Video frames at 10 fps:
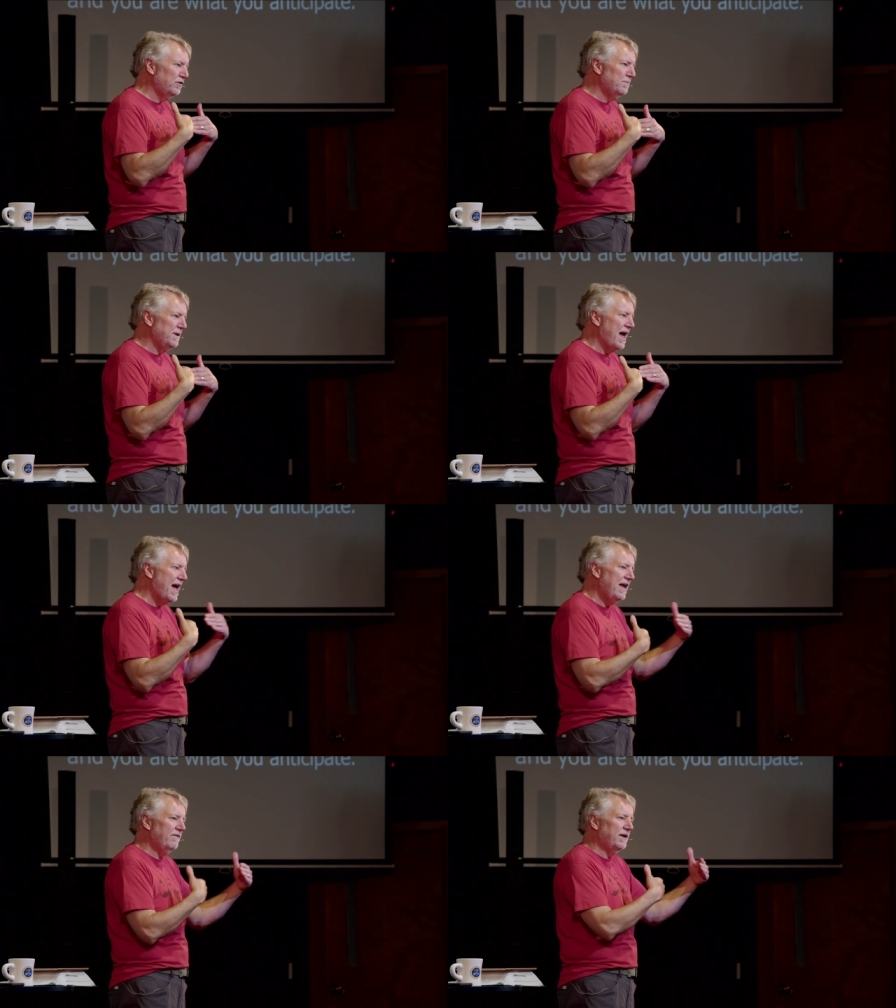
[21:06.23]
to
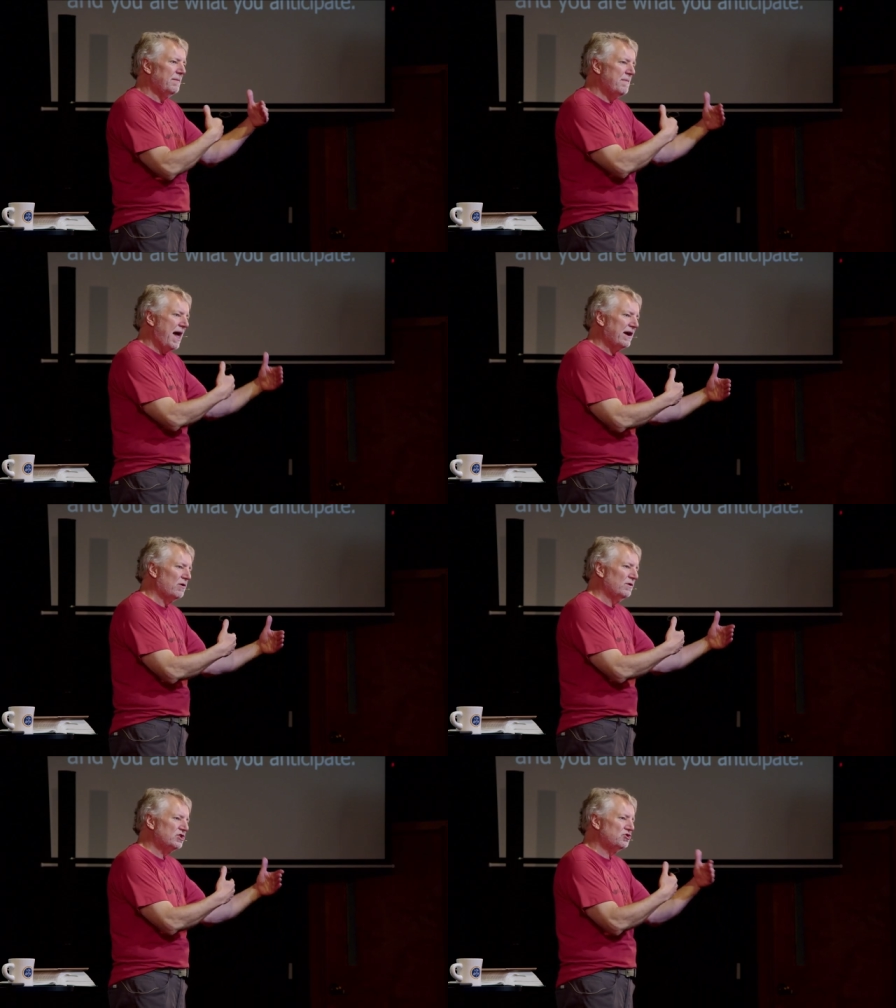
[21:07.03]
behave in a
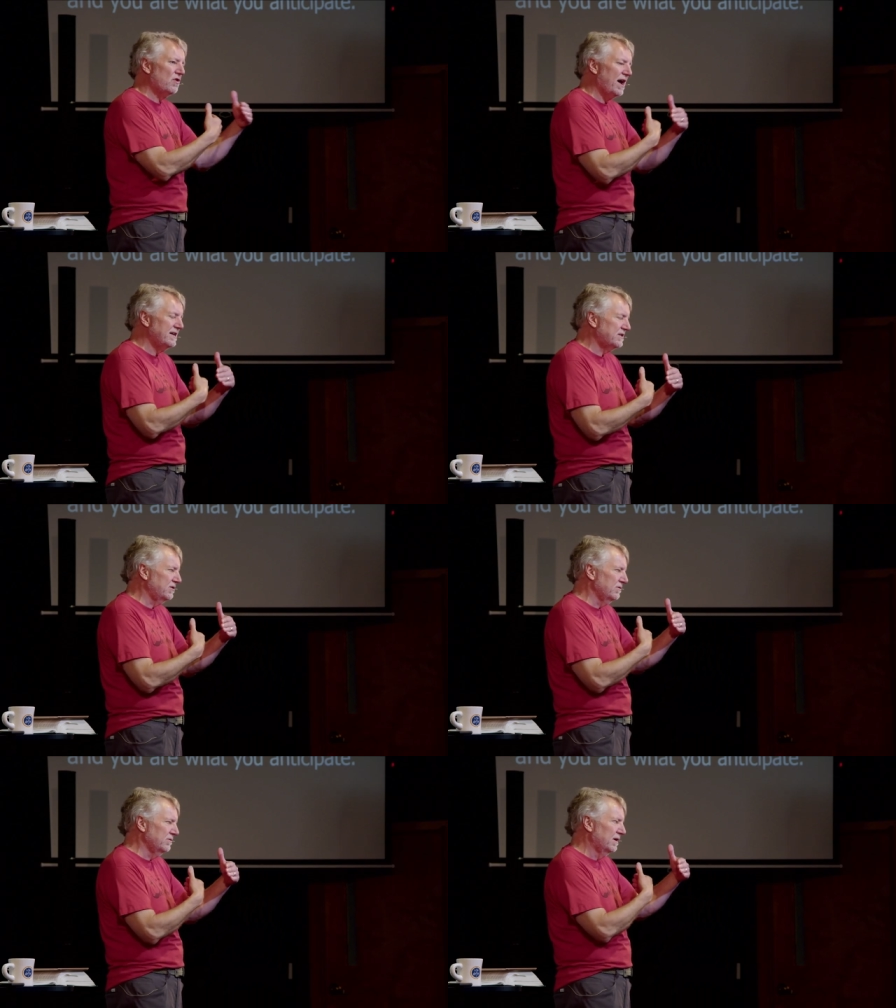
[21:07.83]
manner which tries
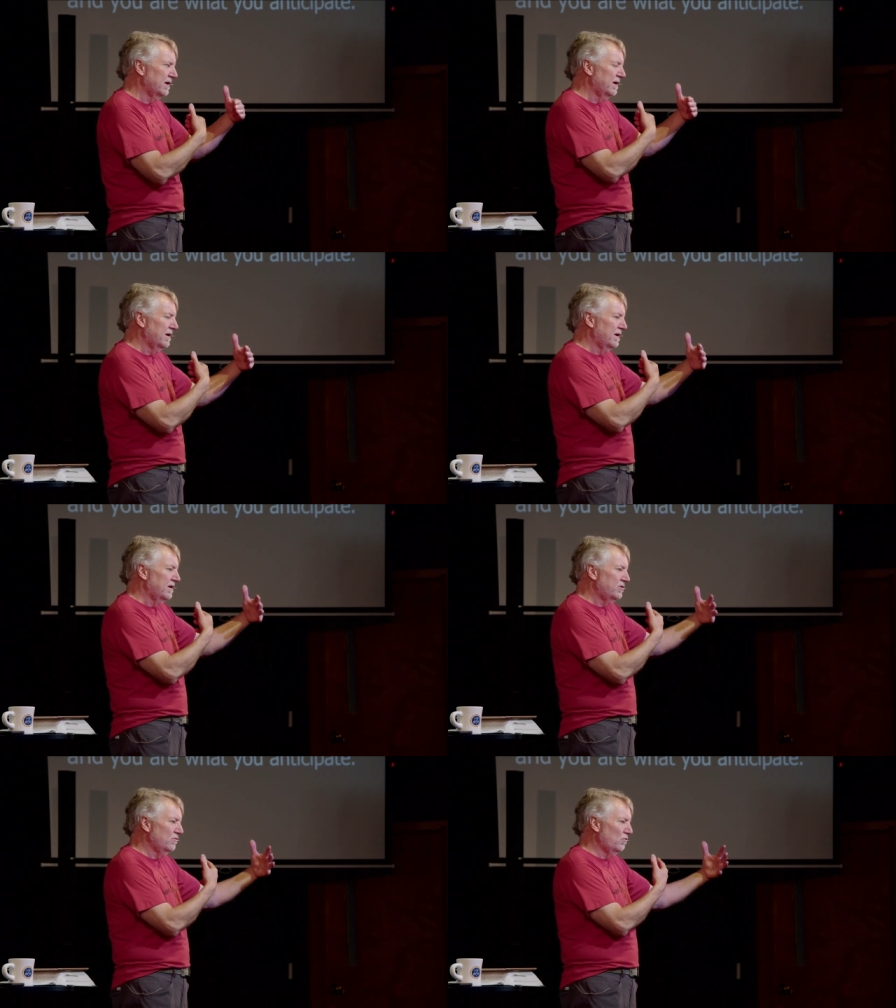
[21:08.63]
to,
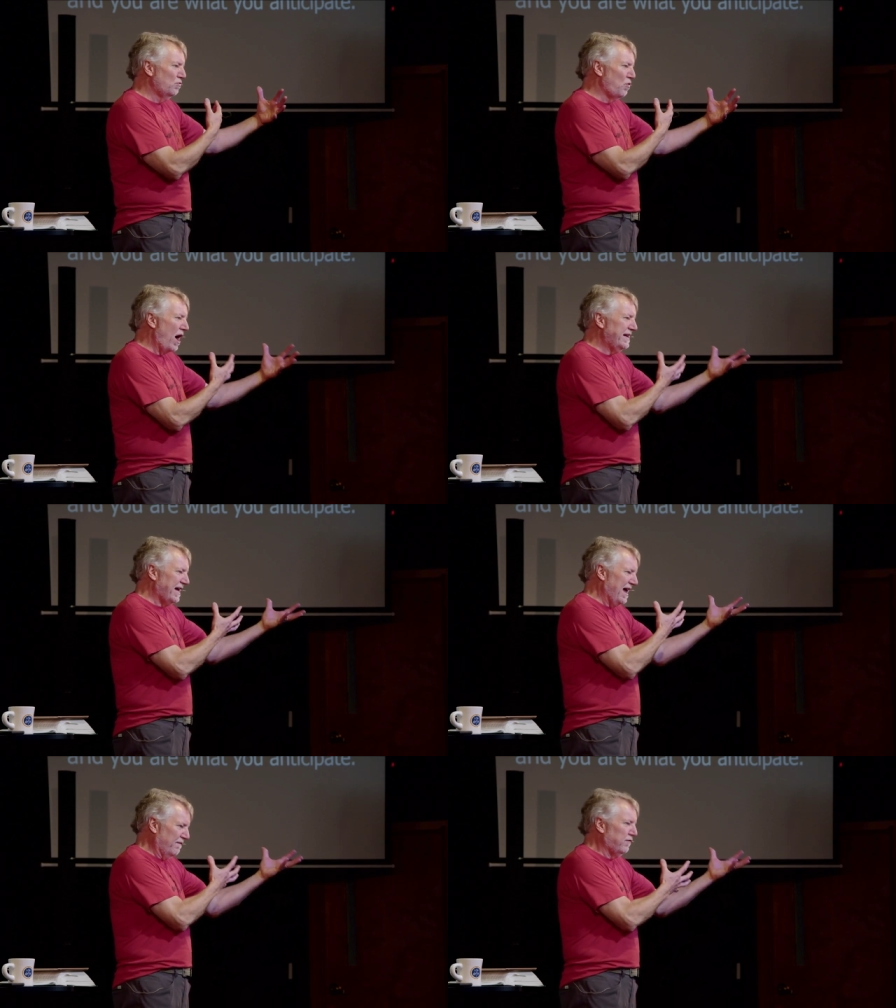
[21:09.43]
to right
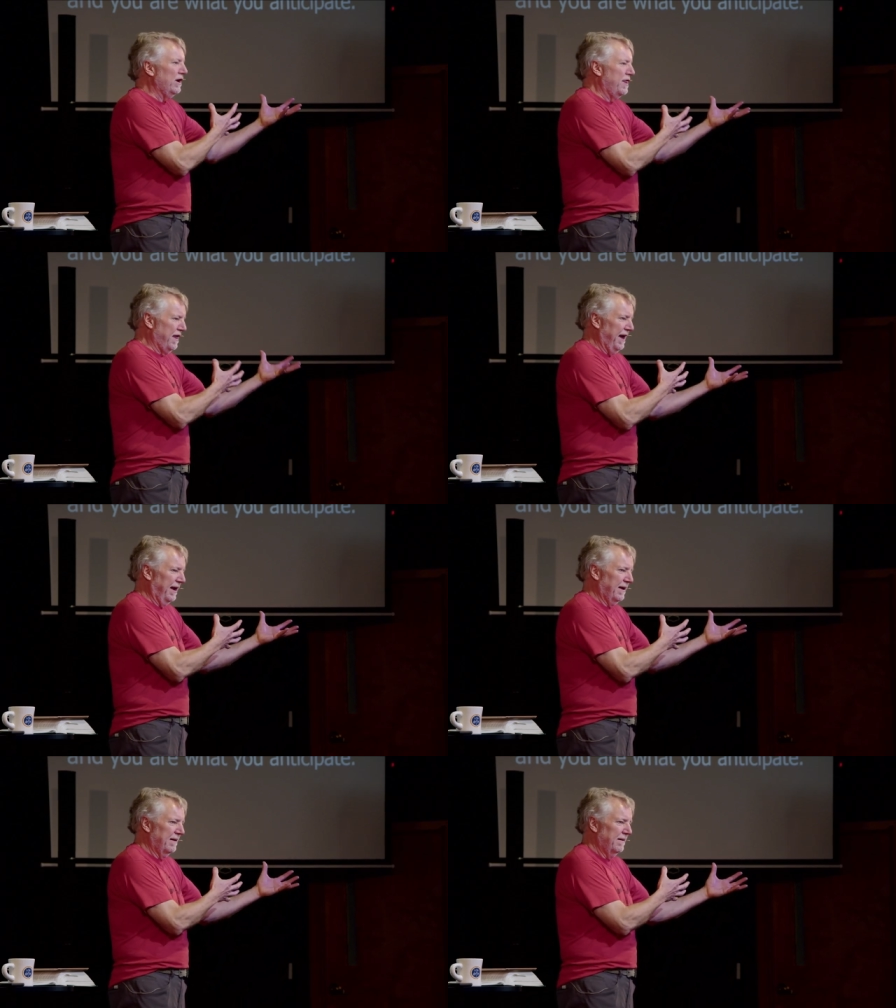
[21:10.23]

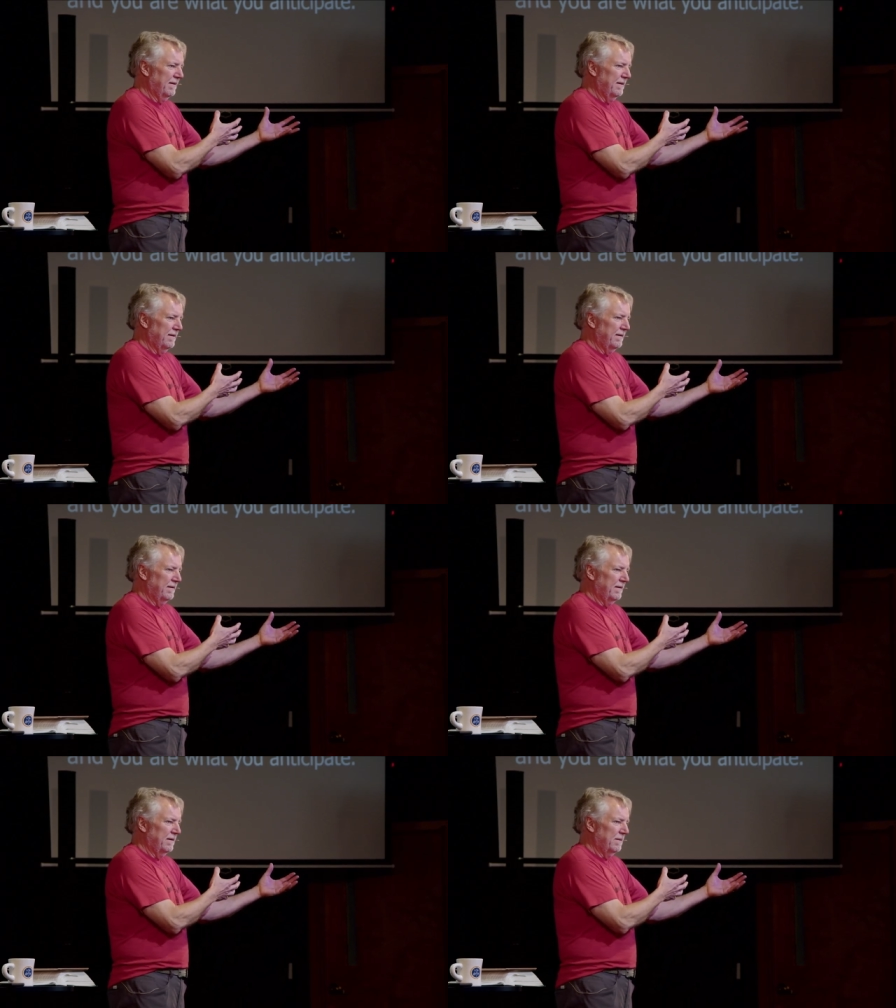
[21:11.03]
everything,
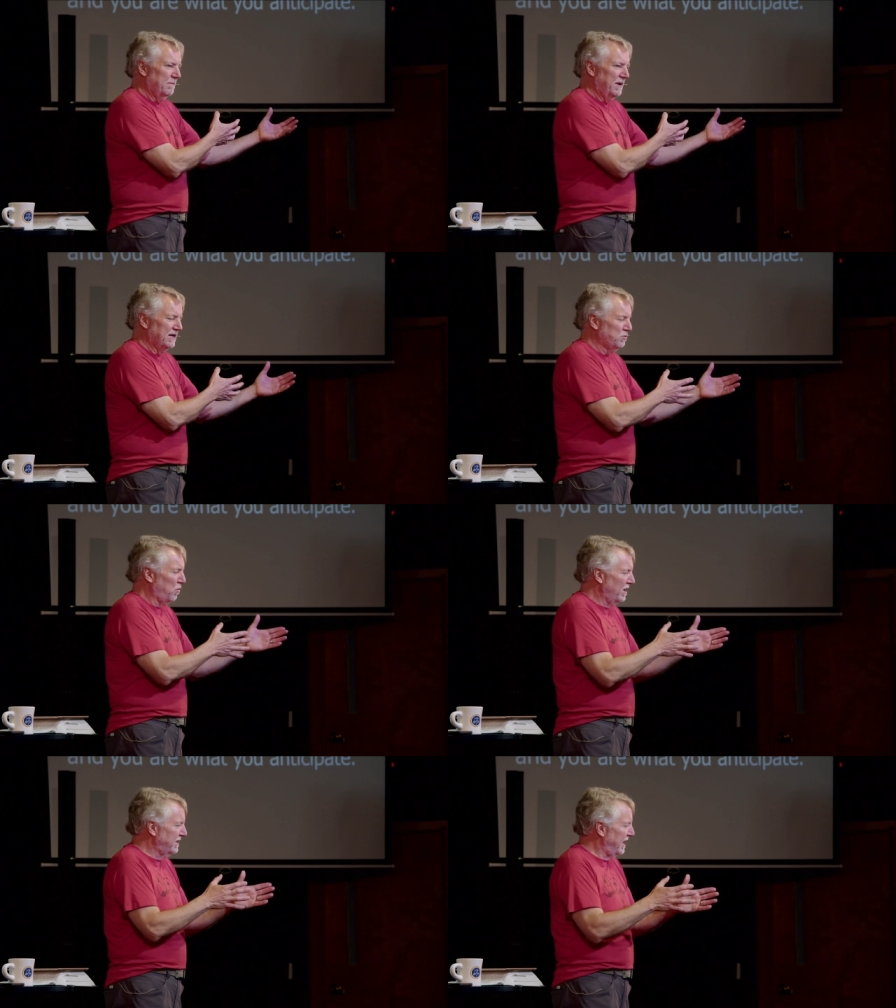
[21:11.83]
because
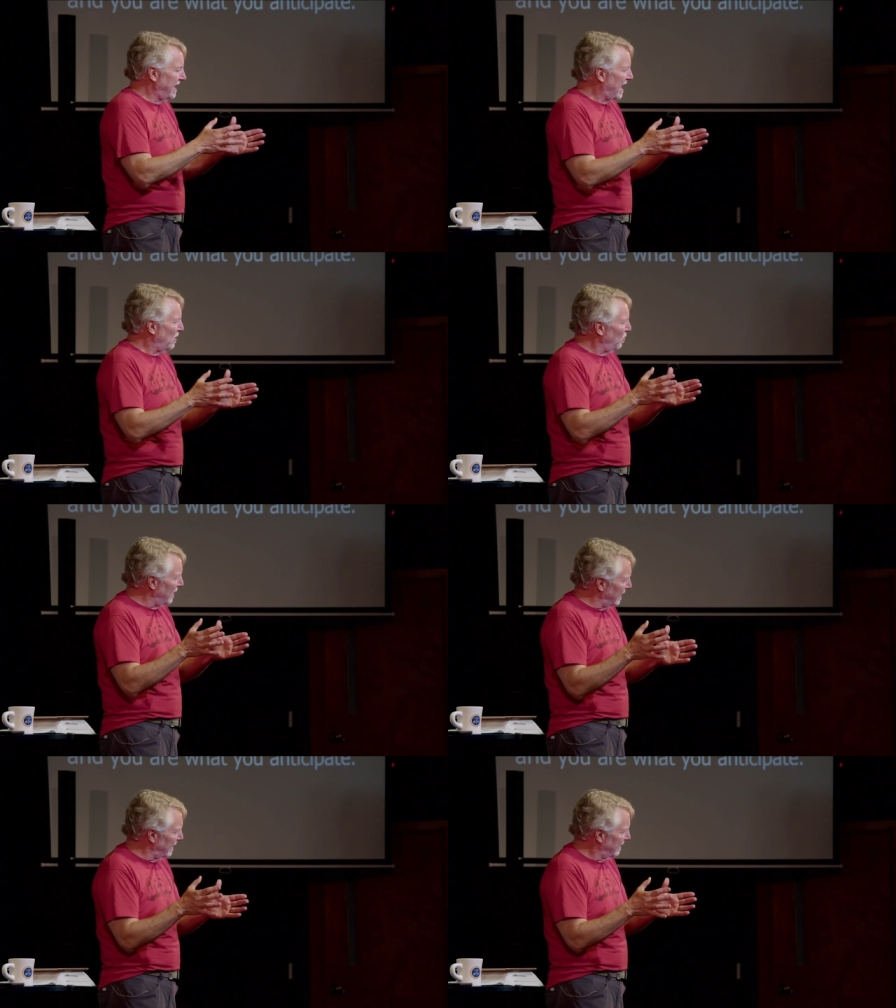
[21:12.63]
one day God
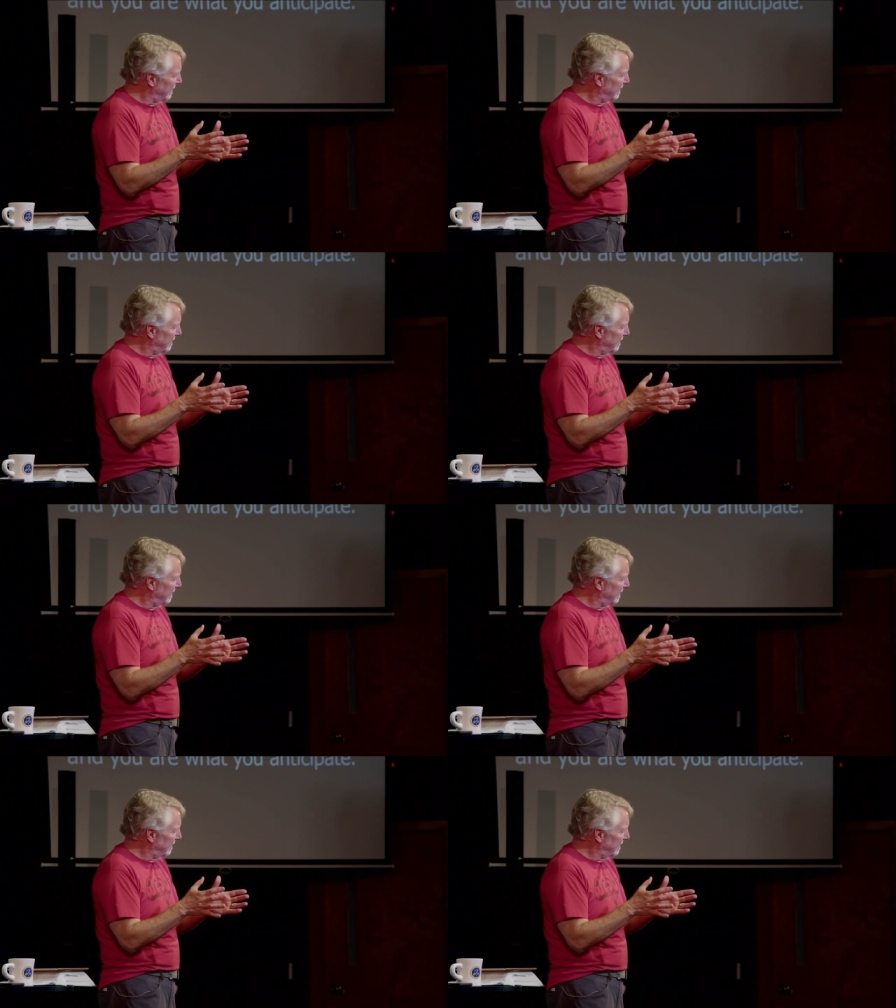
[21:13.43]
will.